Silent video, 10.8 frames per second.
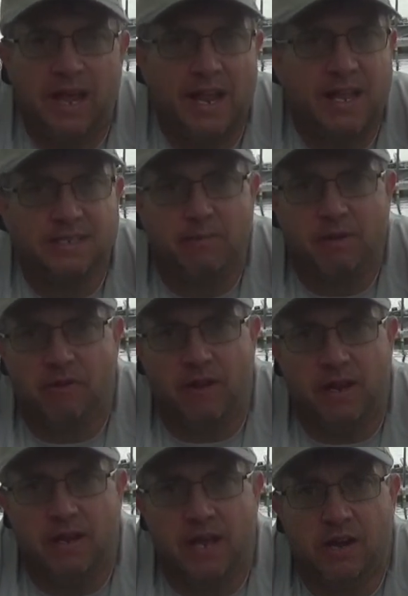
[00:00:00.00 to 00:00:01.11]
It hasn't been
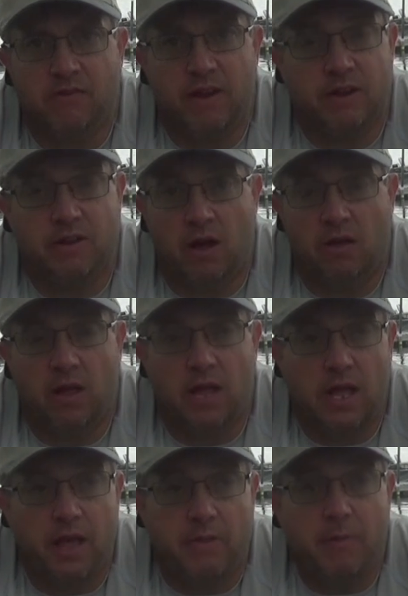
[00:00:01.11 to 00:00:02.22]
great, not great at all.
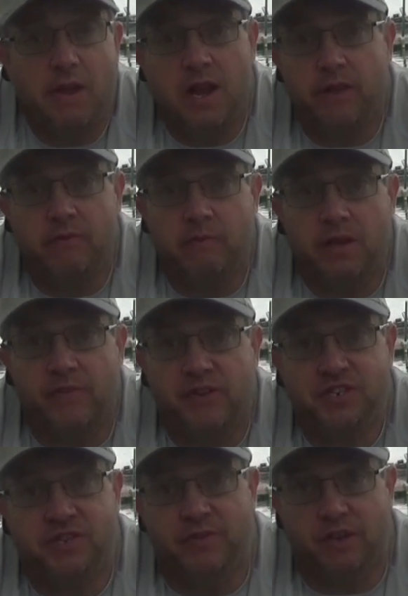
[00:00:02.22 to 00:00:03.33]
Might not even be a
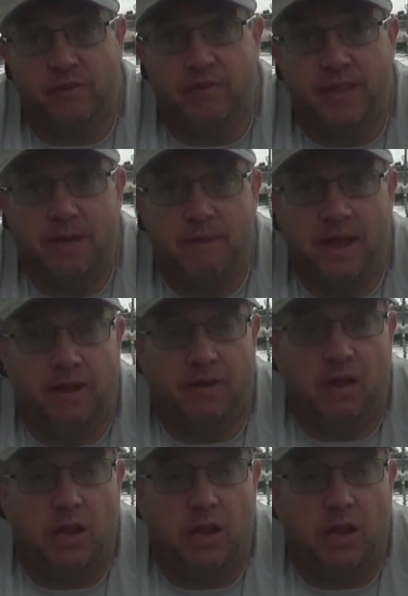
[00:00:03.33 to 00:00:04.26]
fishing video for that matter.